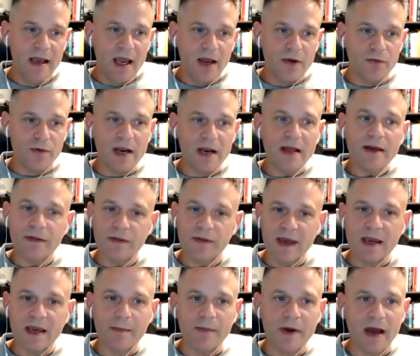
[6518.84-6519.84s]
and really
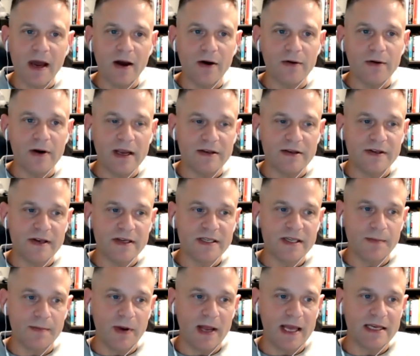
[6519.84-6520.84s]
think about is this
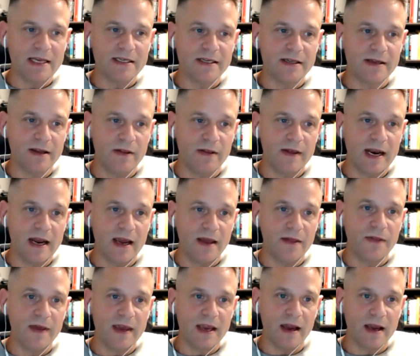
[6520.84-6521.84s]
a place that I
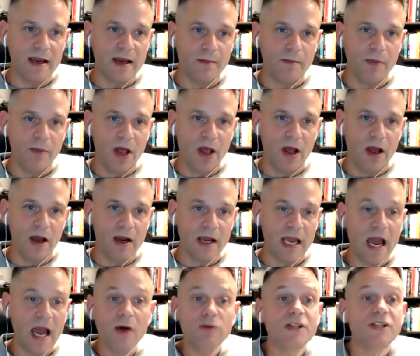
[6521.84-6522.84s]
think I can belong
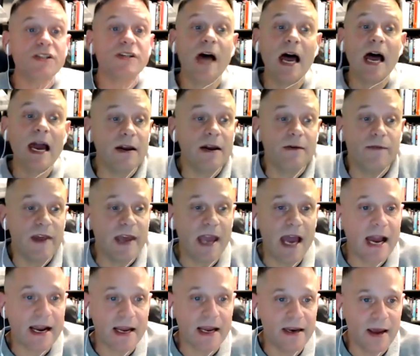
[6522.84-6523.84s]
outside of the
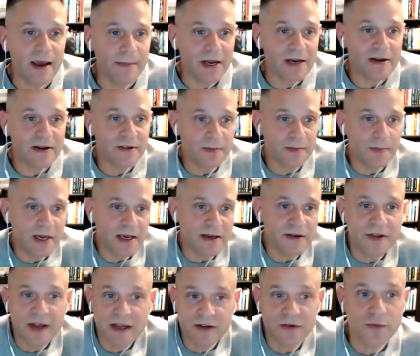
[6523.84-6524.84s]
academics?
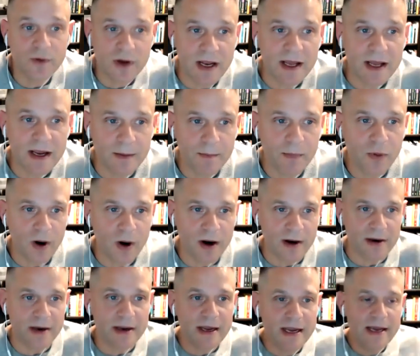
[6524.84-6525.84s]
Because that's really
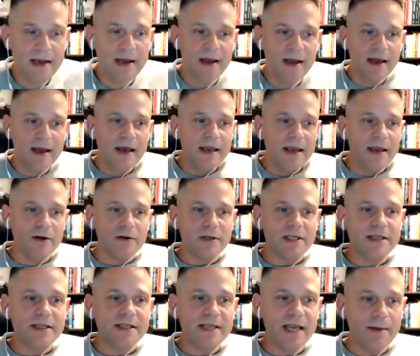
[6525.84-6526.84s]
important. You know, it's
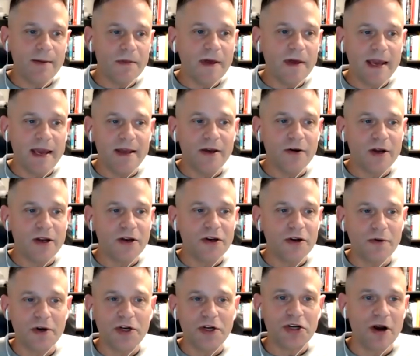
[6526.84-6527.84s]
the same thing. You could
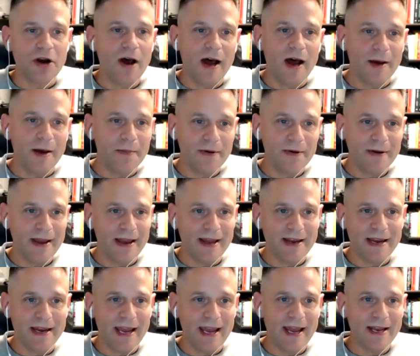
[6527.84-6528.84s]
do a job
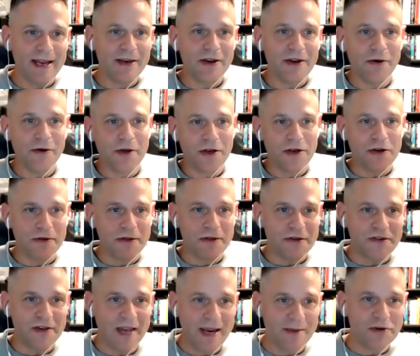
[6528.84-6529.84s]
and, and you could do the
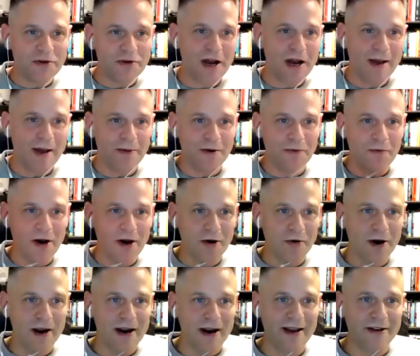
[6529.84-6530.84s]
same job in one
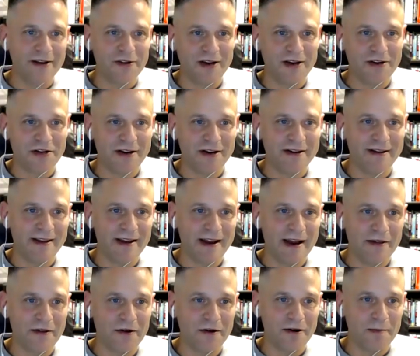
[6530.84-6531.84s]
organization to the
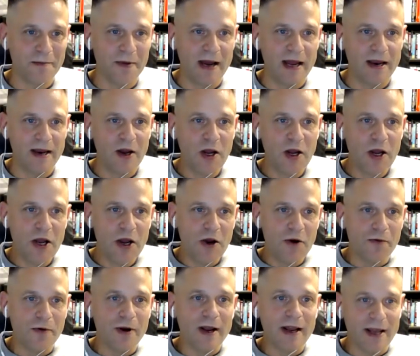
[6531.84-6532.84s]
other, but
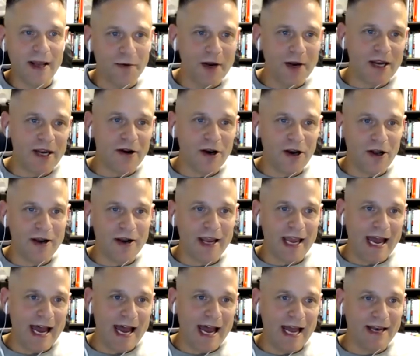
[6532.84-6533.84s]
really when you look
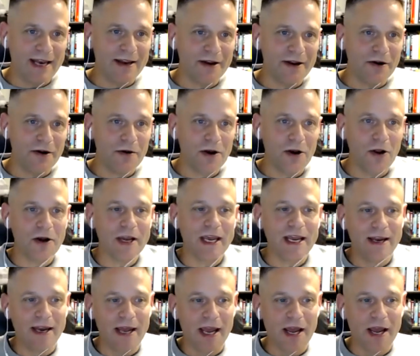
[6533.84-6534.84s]
at you know
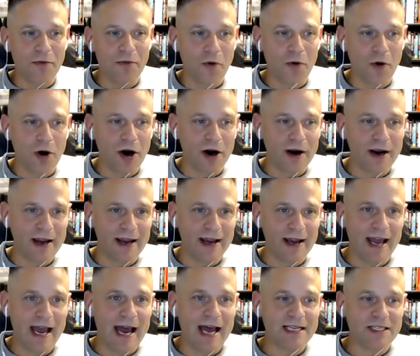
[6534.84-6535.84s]
looking in work
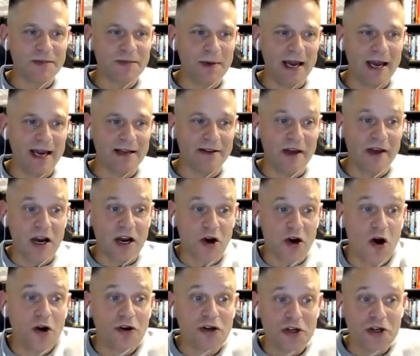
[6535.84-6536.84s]
aspect that
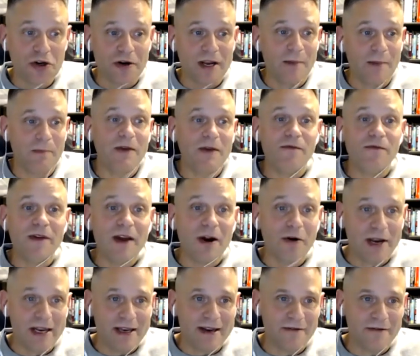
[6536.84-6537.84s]
culture can be
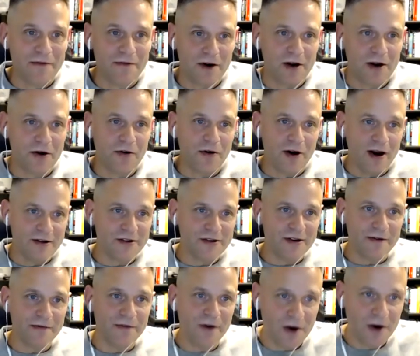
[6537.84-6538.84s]
very different across
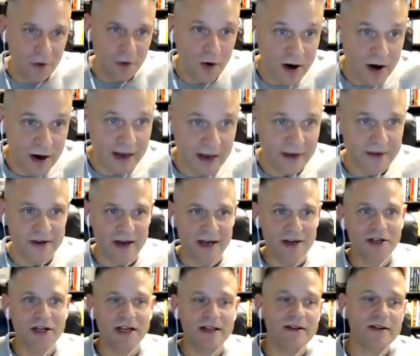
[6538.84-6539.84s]
different
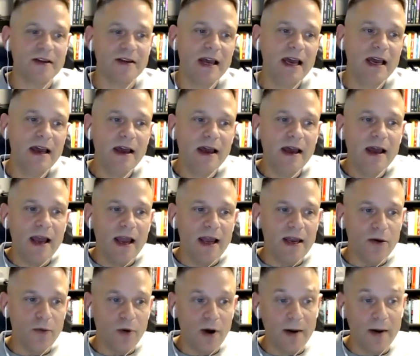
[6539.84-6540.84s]
organizations and
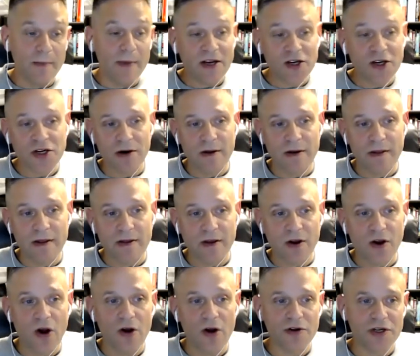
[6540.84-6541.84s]
you want to make sure that the
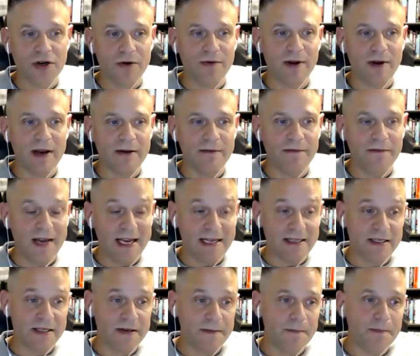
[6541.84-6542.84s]
culture really
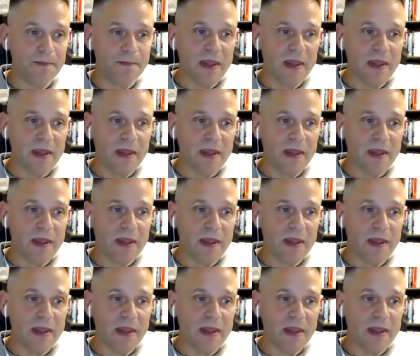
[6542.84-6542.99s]
fits